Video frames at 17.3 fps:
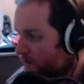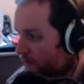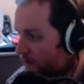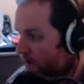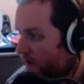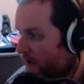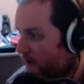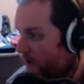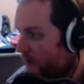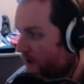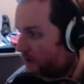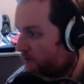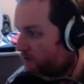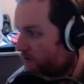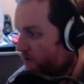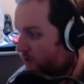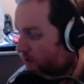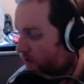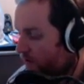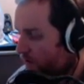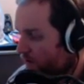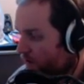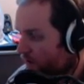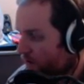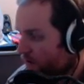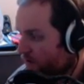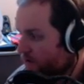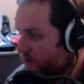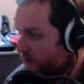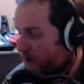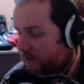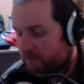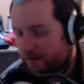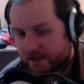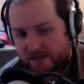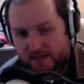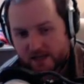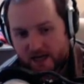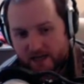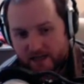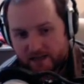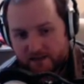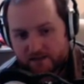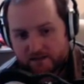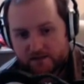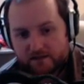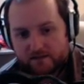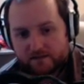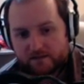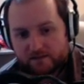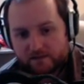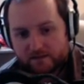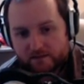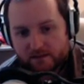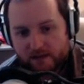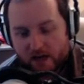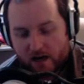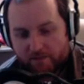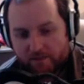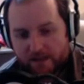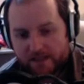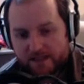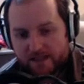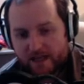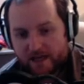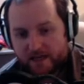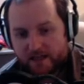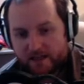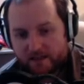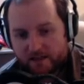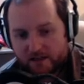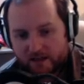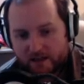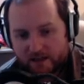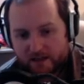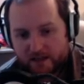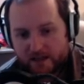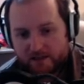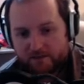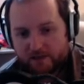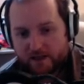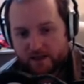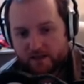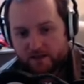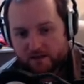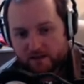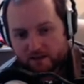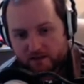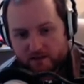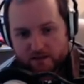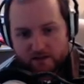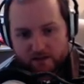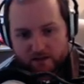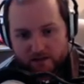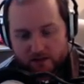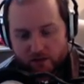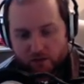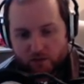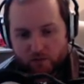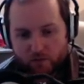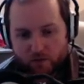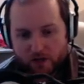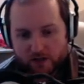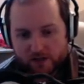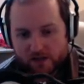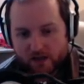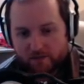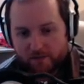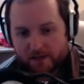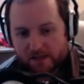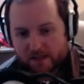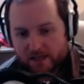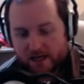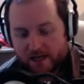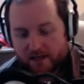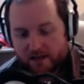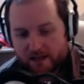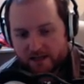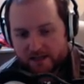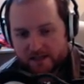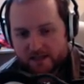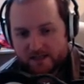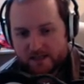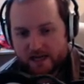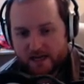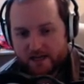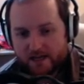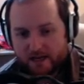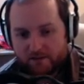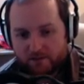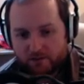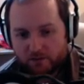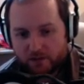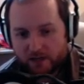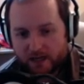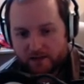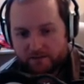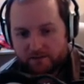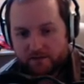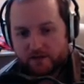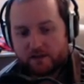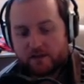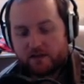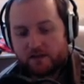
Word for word: Uh, Crow. It's half past nine. Half past nine in the in the evening. No one works at half past nine unless they're sad and have no life.